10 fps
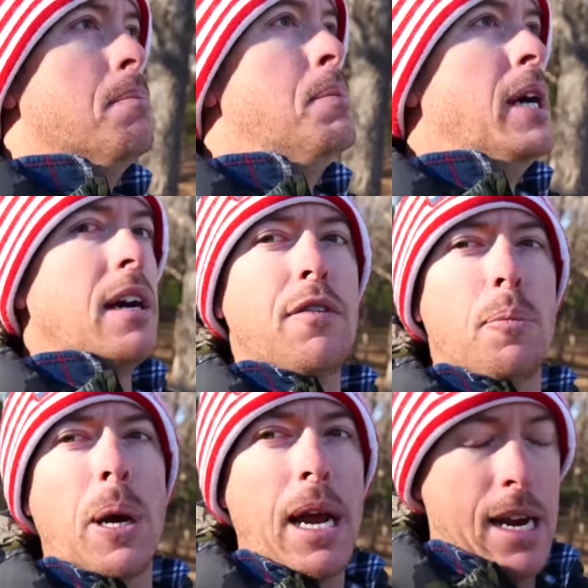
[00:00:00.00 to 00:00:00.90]
big of a
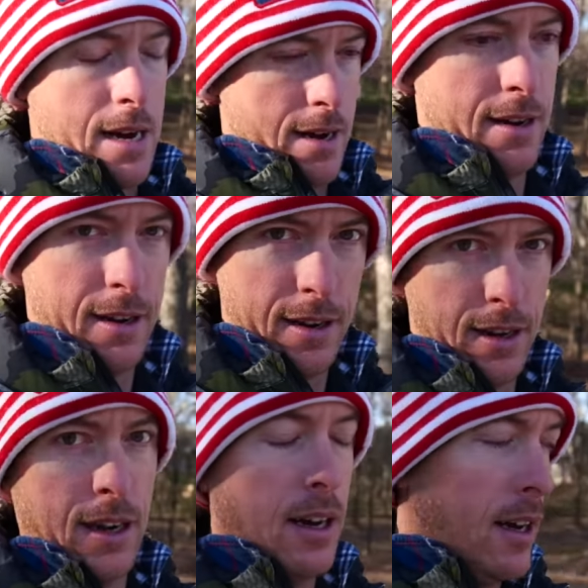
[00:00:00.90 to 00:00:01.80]
pain
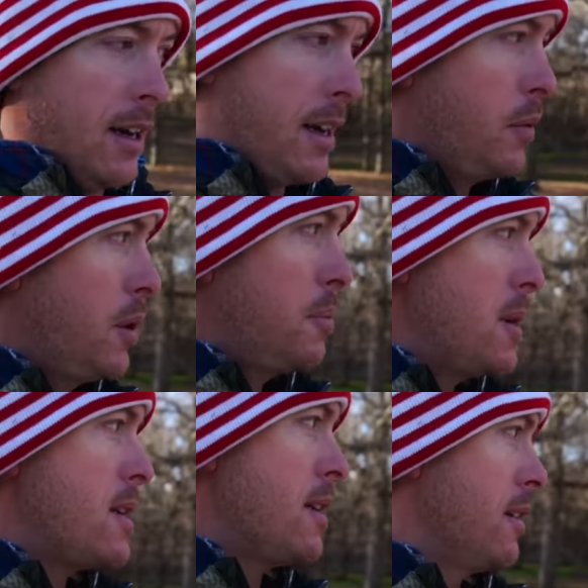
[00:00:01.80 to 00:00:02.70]
uh, it would
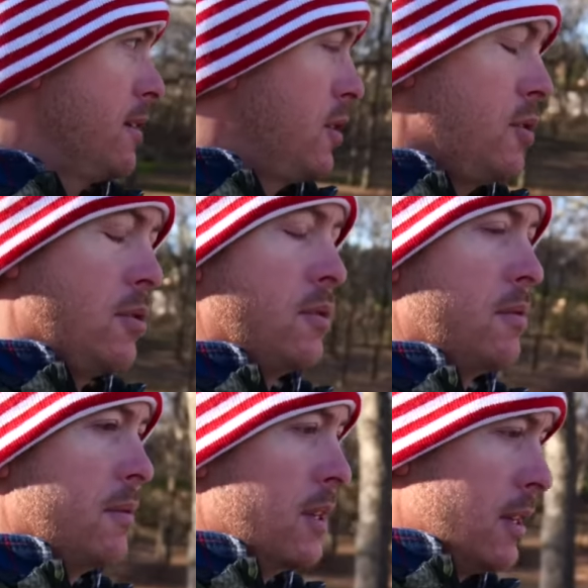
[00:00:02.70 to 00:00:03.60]
be
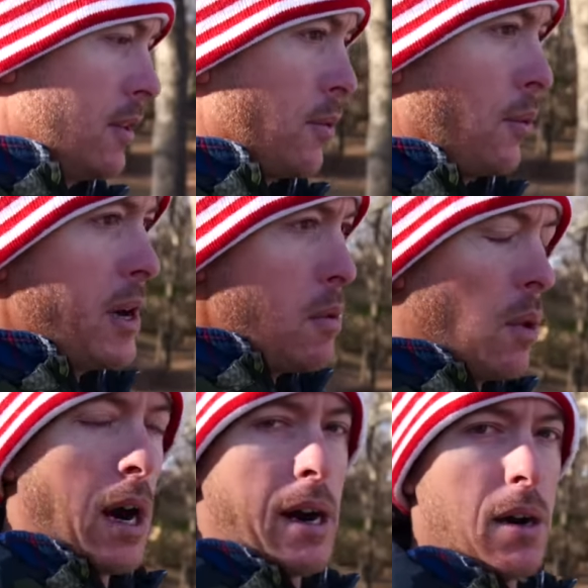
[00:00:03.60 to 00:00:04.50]
to
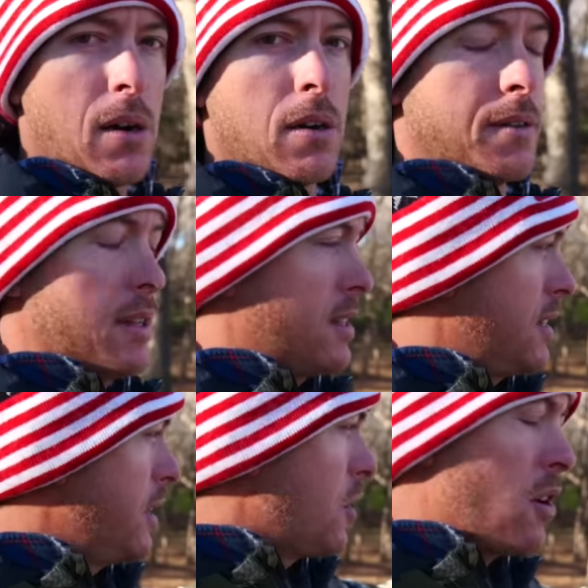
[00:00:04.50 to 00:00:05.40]
rewire the
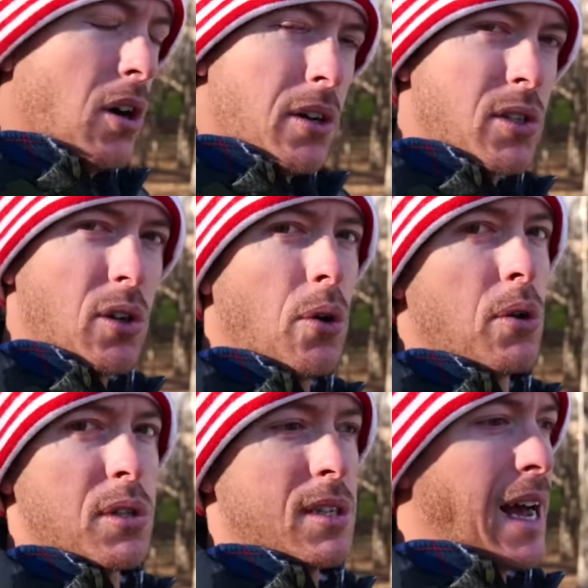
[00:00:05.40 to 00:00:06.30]
center
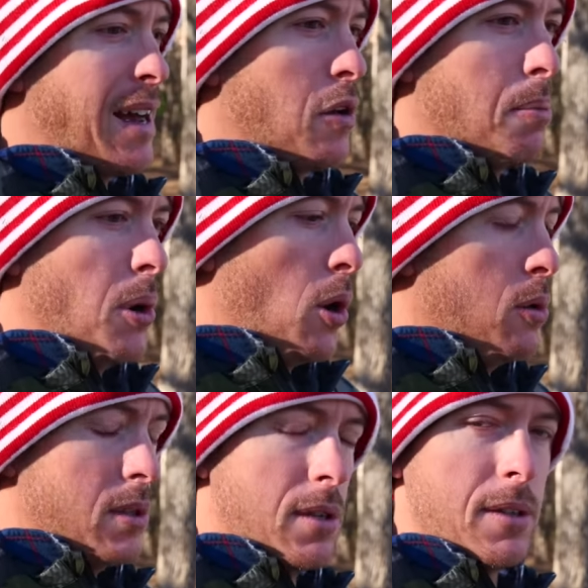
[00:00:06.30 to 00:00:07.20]
console style
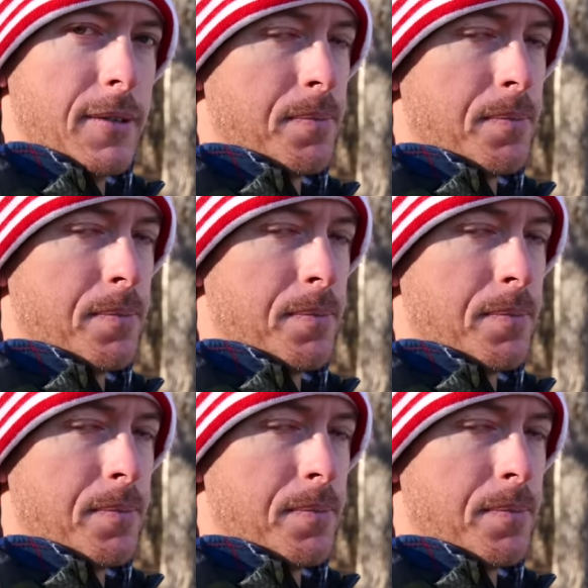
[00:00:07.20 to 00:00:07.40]
boat,